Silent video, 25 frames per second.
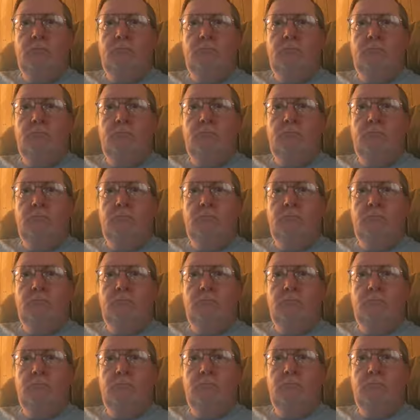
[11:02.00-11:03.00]

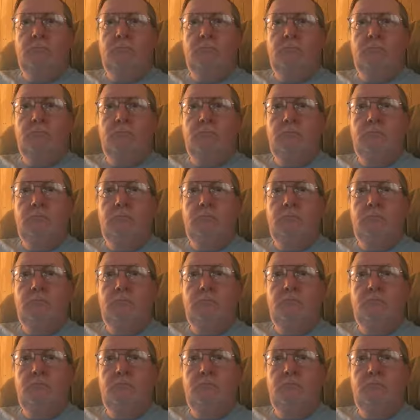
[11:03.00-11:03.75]
Nobody speaks.